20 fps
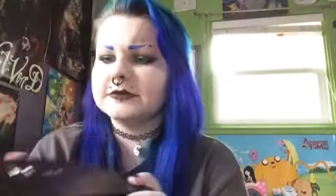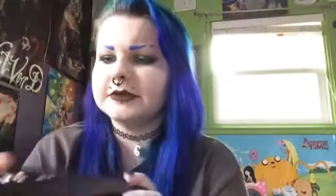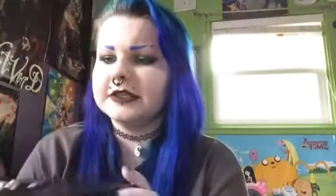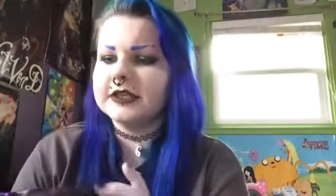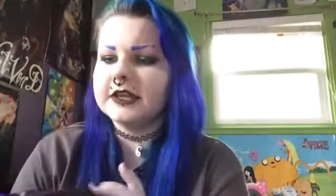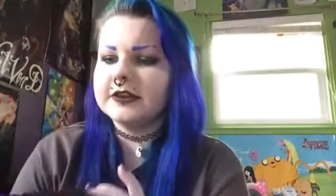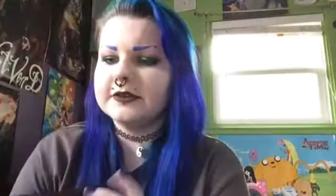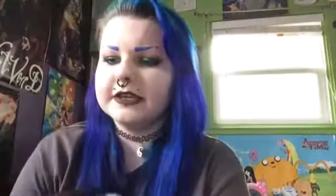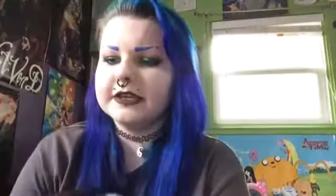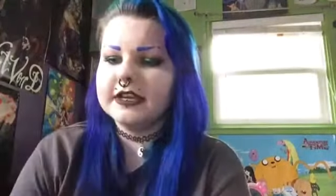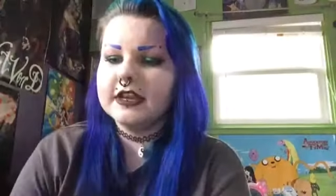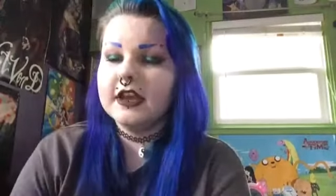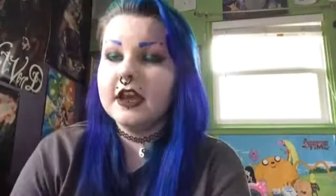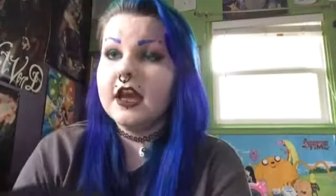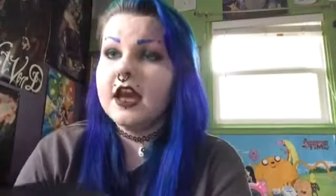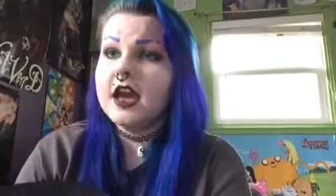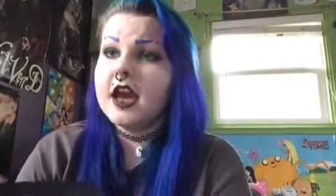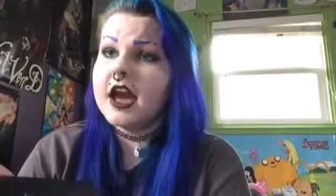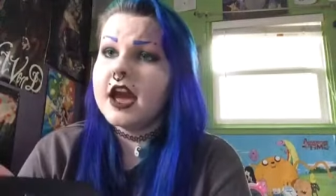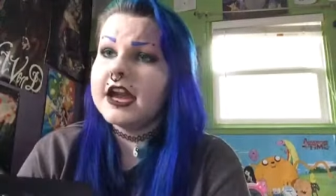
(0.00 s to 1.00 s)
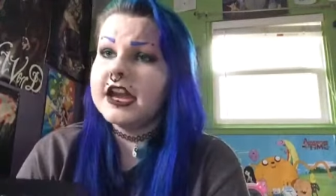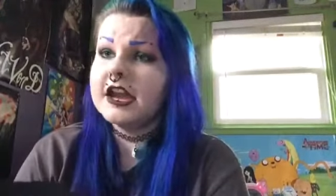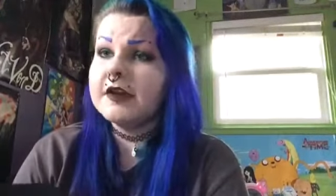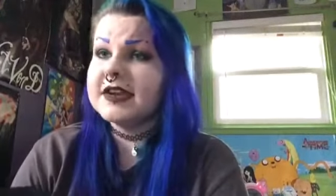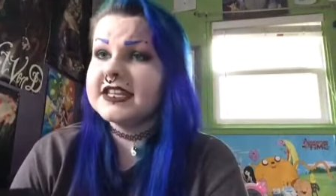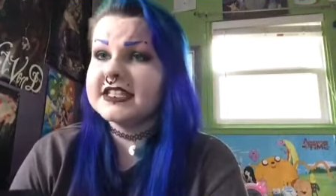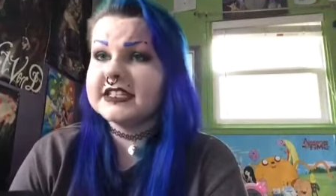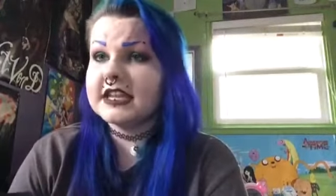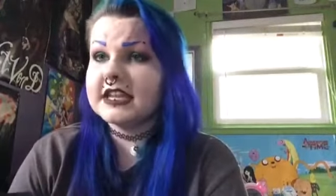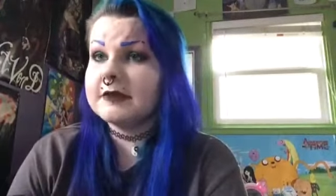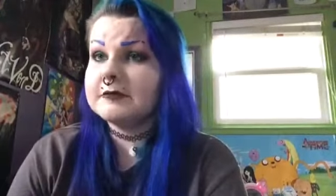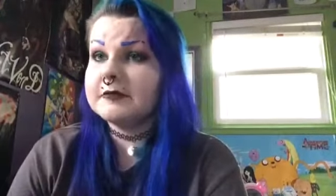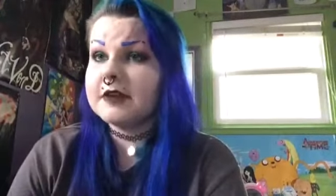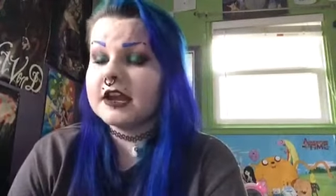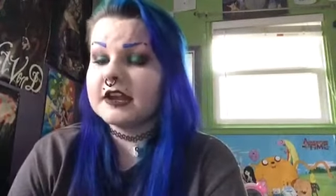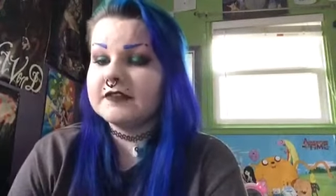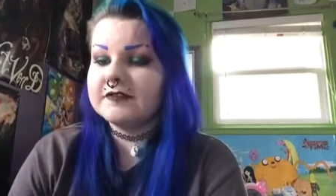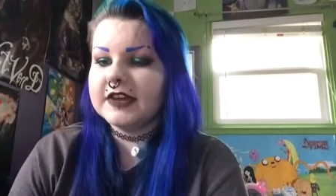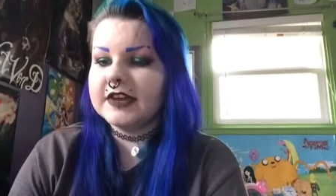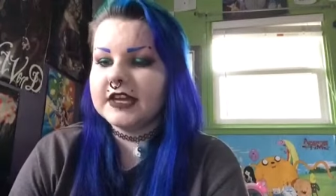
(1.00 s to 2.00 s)
Reloaded. I know I said I'm
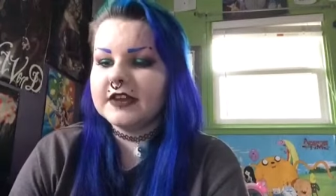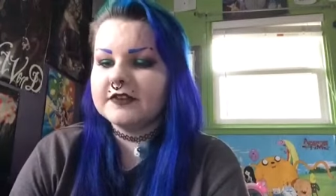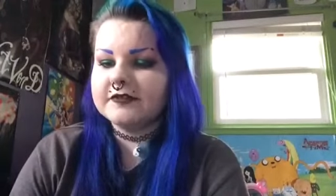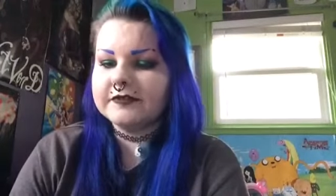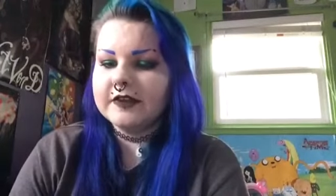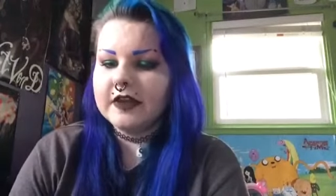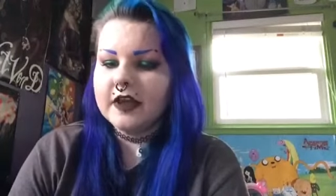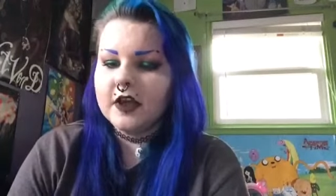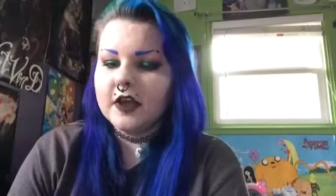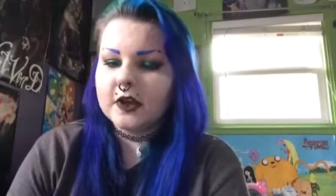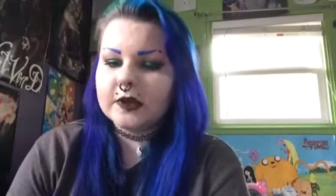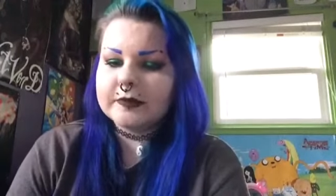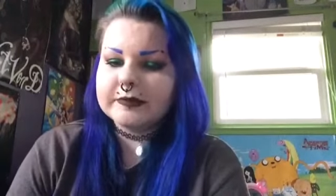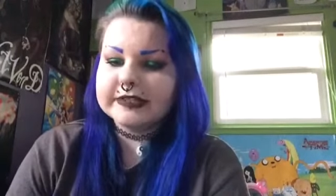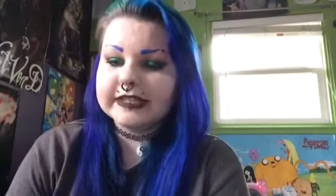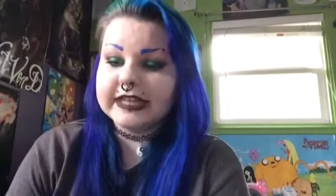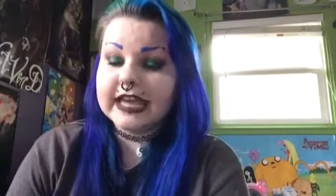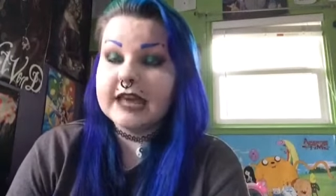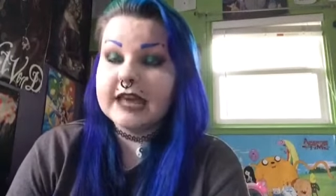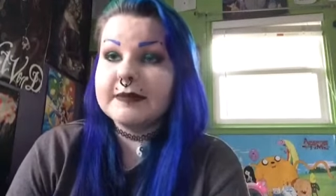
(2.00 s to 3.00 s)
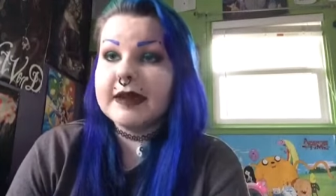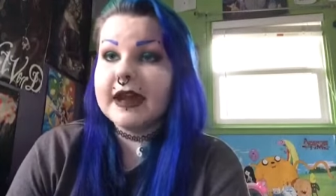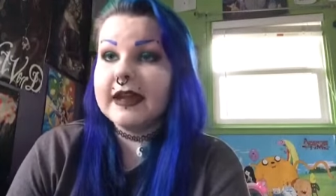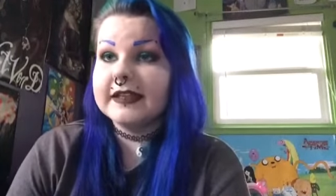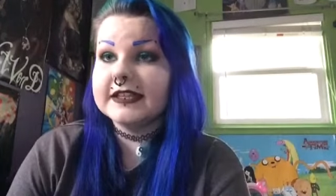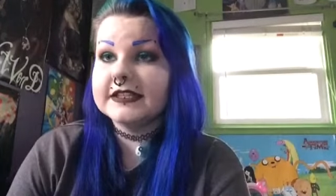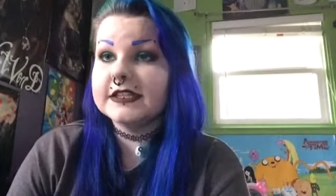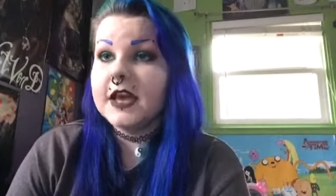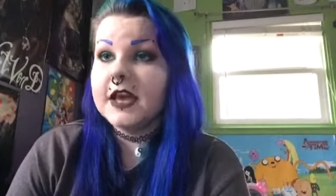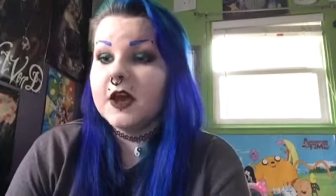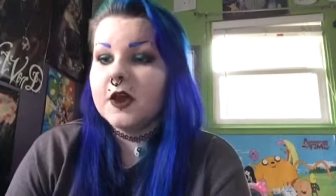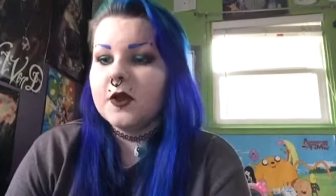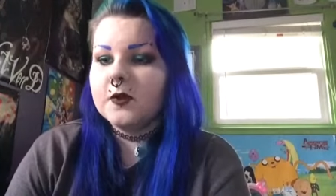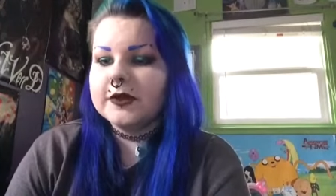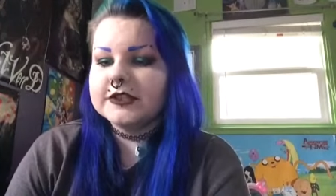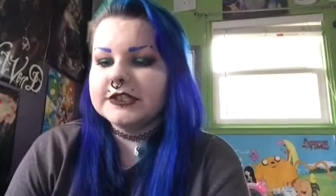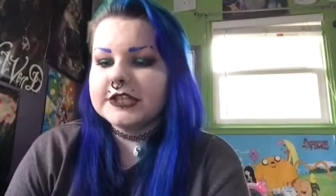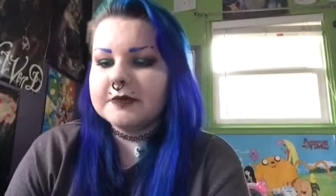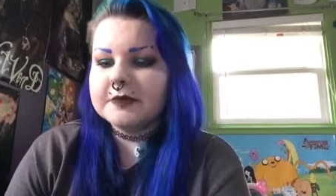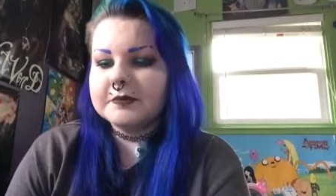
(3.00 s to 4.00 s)
not a fan of Urban Decay palettes,
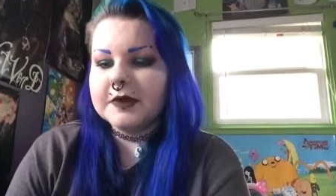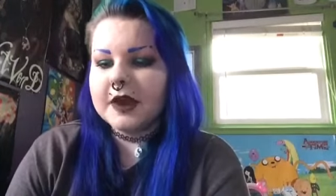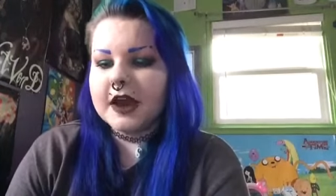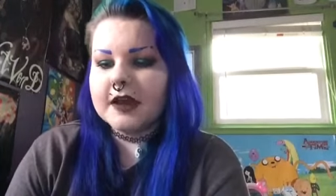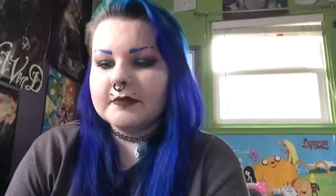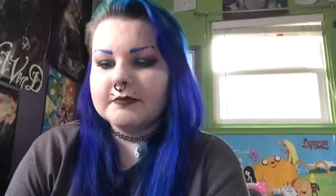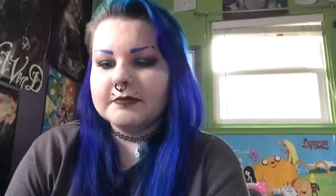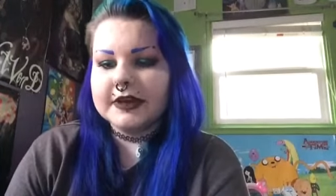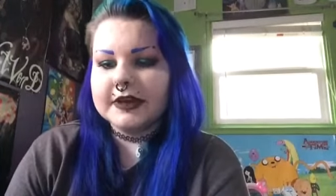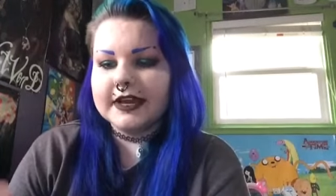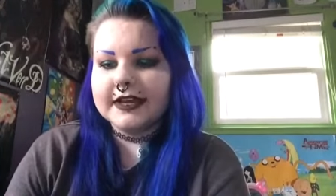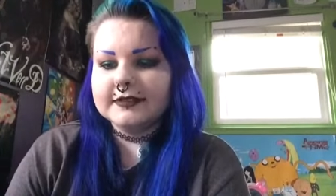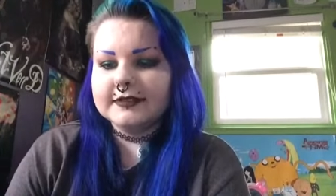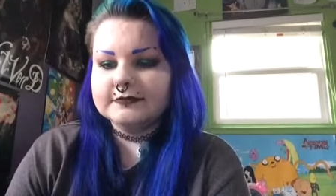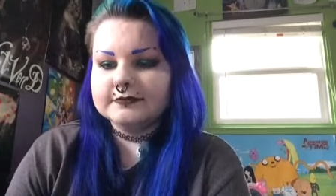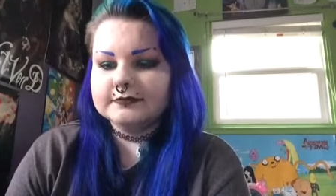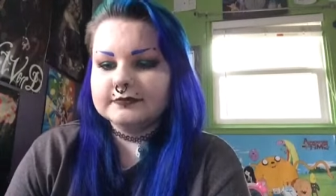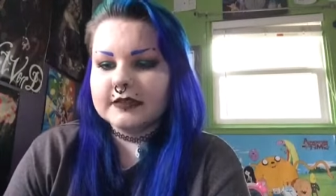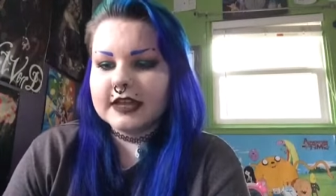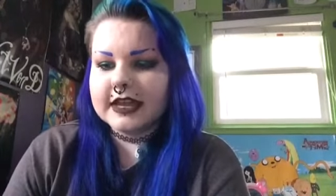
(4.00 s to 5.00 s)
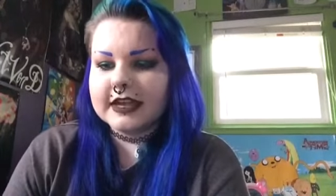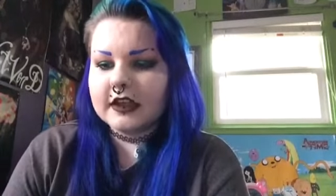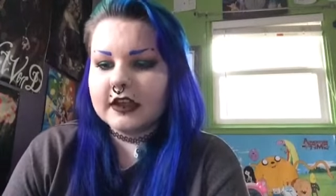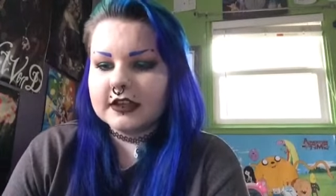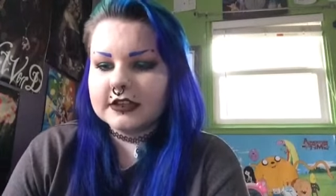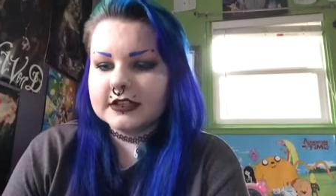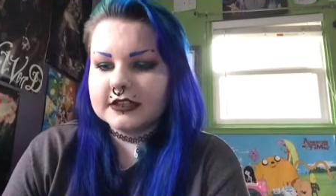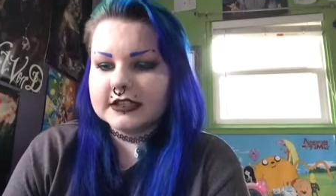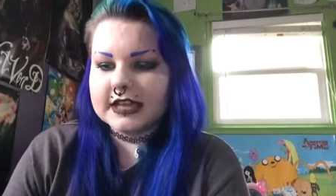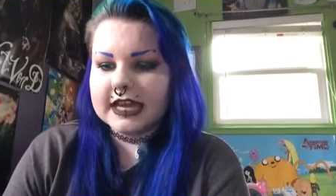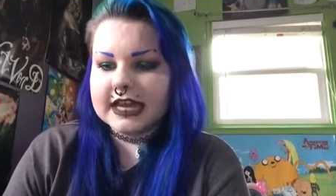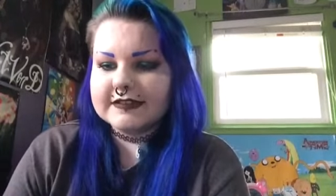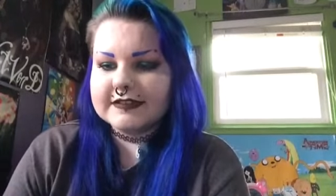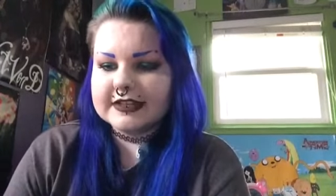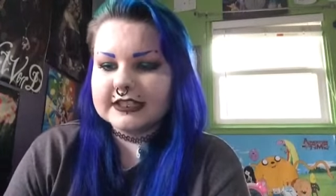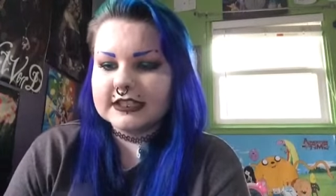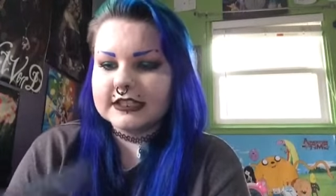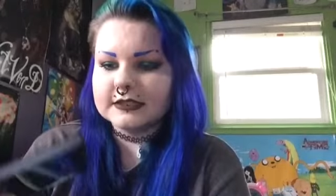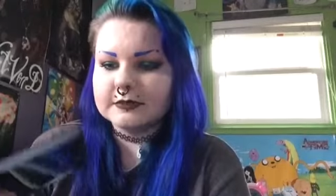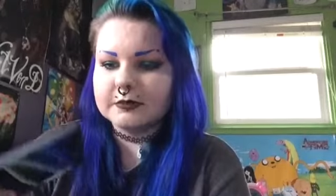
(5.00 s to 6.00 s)
which I'm not, but I got this kind of
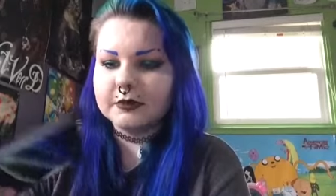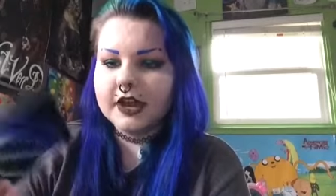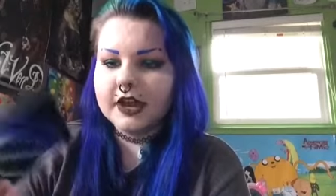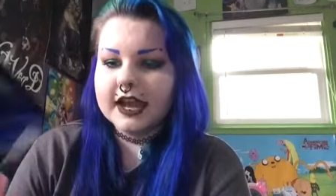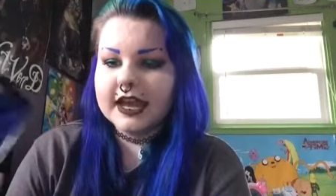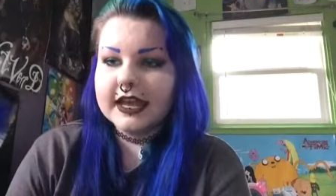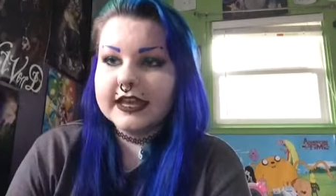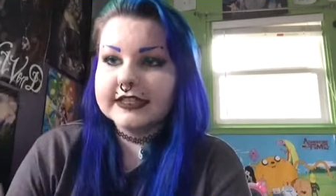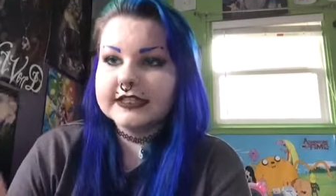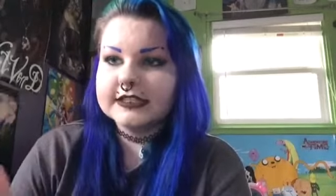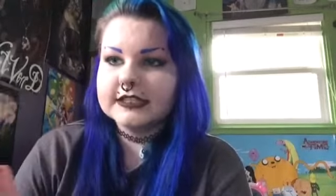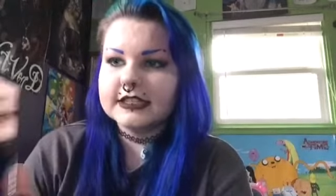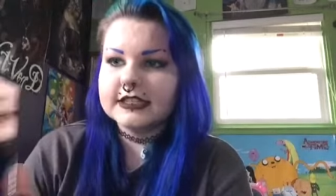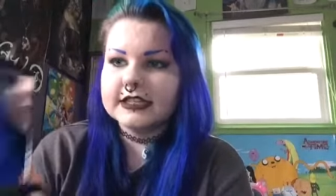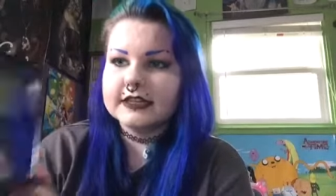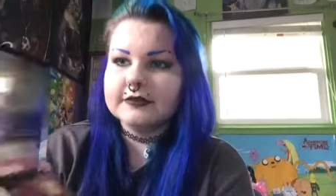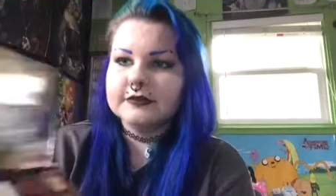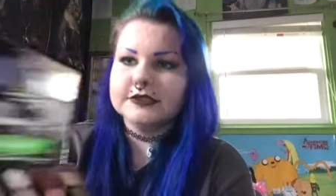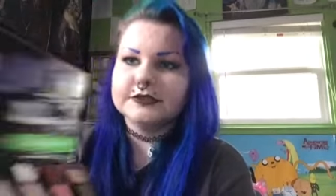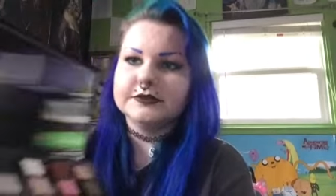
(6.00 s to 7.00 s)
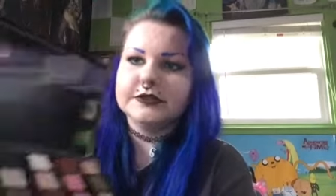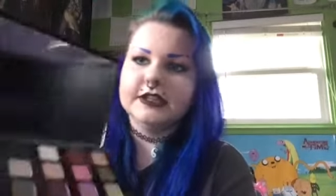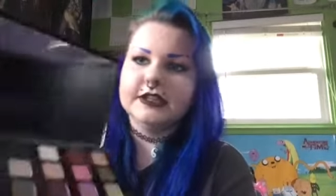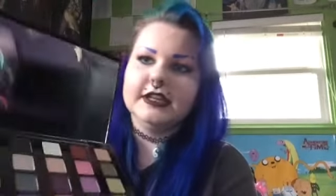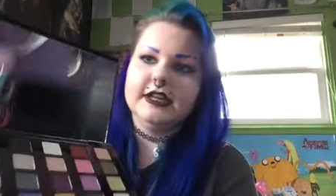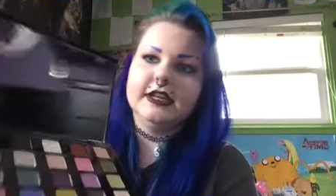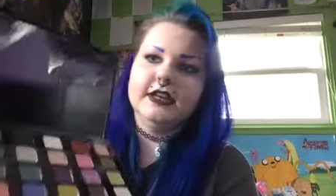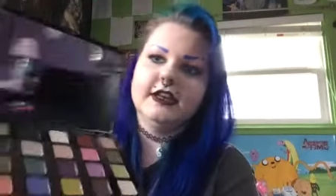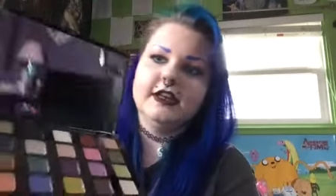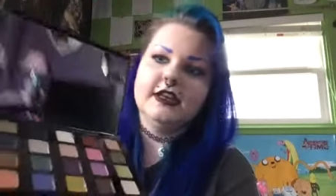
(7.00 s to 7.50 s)
as a surprise, and it was really,